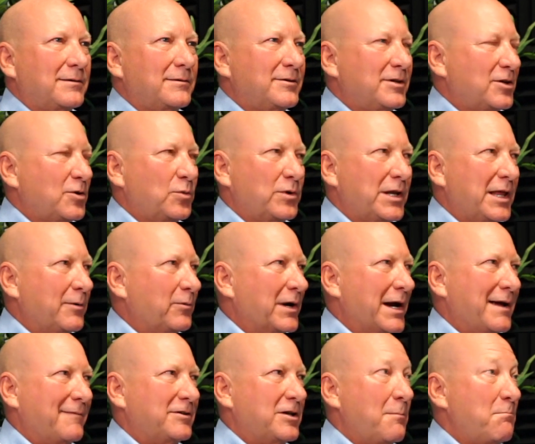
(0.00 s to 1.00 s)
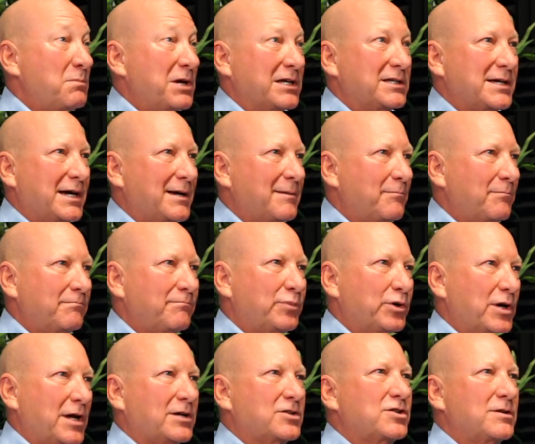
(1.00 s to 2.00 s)
You know, when they were having the big time
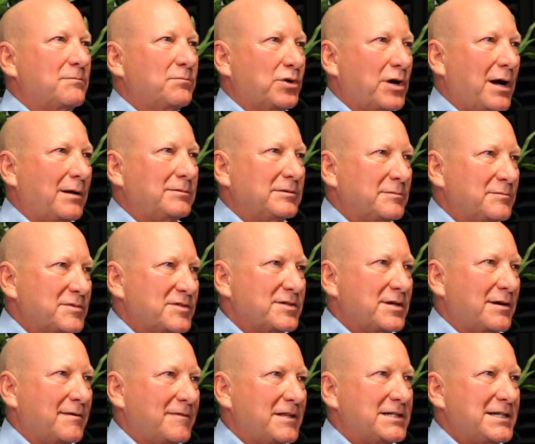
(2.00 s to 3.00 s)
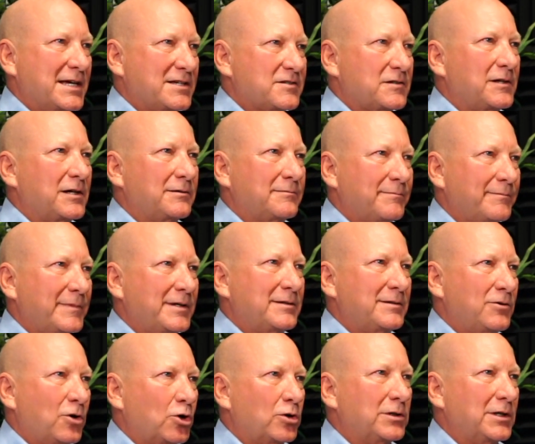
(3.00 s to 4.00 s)
production problems of the Tesla
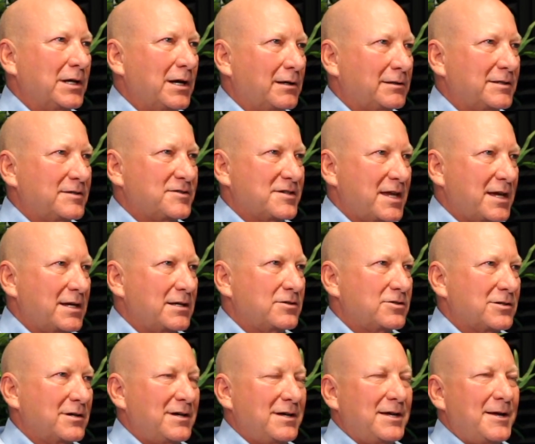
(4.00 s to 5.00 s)
early on the stage.